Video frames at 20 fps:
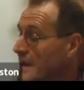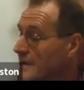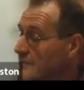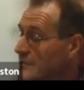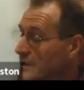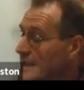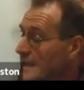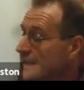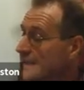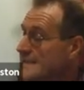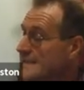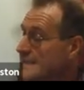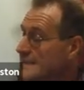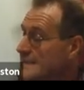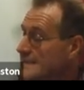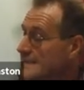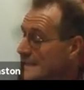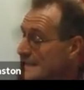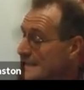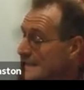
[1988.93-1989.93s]
In regards
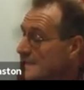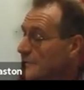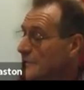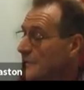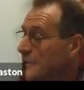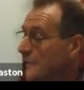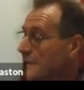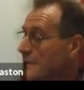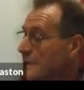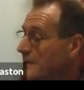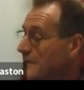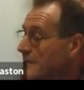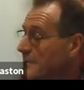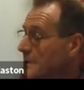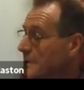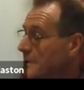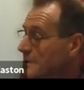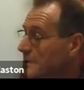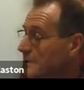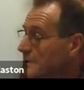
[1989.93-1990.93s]
to this story
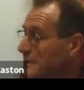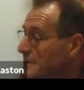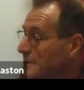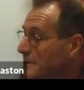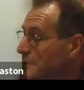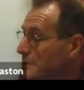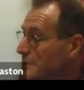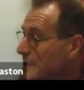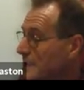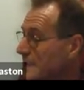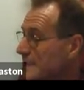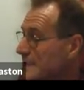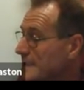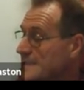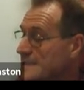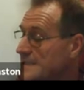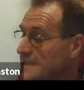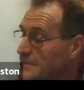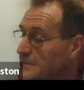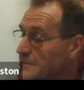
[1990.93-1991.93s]
of my 24
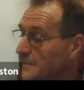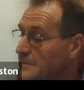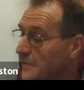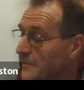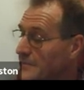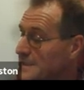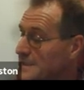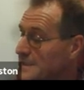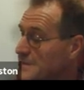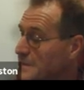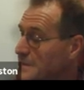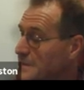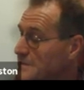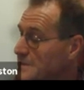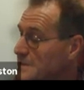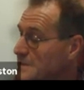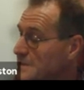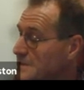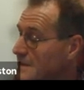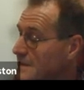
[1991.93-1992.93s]
days and the profound
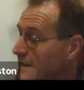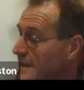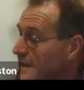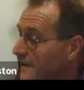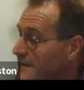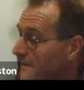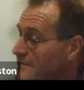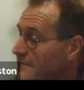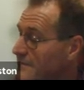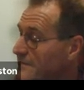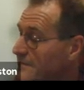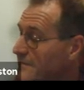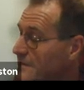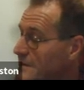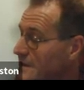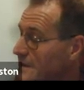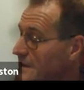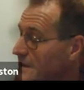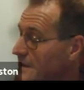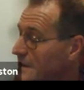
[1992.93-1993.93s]
experiences I have
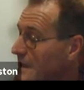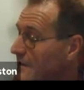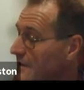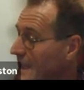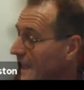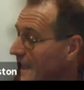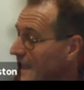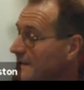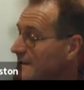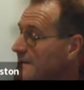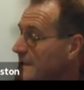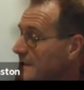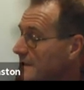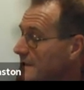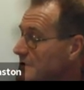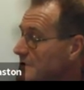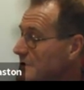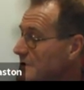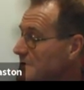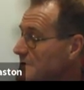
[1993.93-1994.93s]
I had
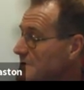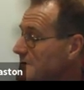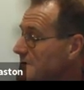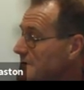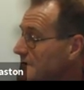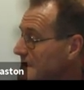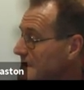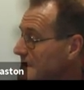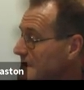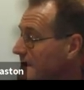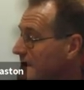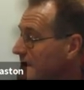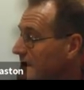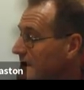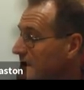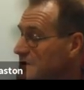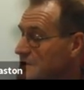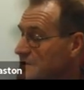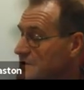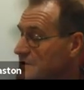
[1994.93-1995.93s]
there in terms of feeling
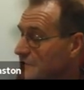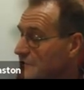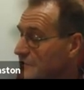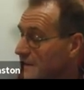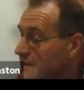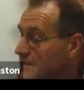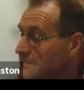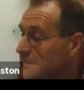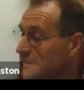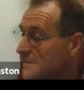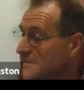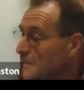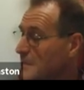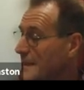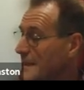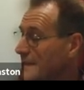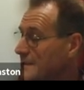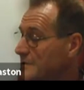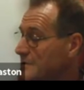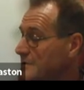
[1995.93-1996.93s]
the ancient rhythms
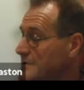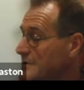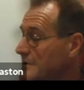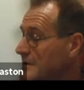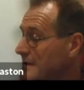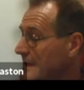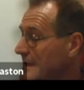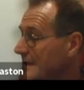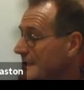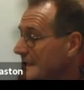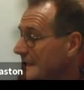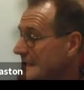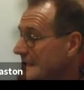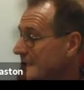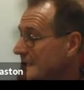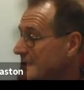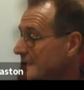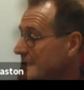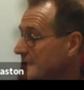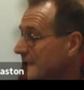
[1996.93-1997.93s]
of planet Earth and our
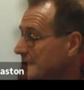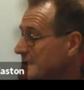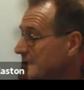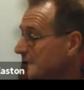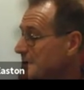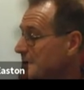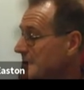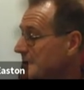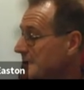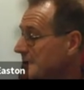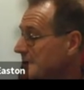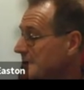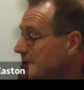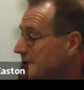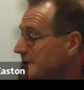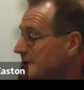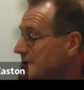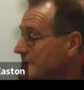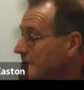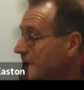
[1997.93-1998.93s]
need as a
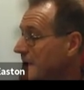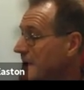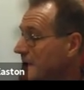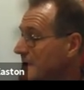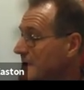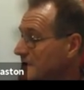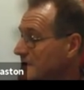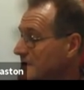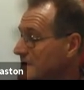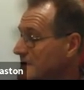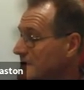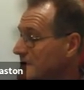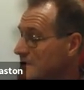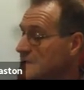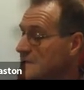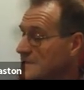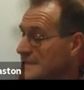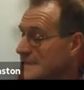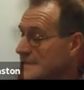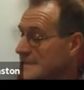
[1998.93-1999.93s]
species to
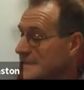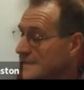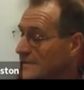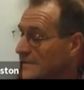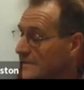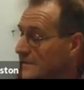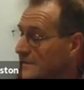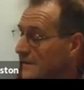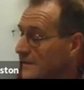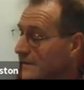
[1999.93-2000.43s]
nurture this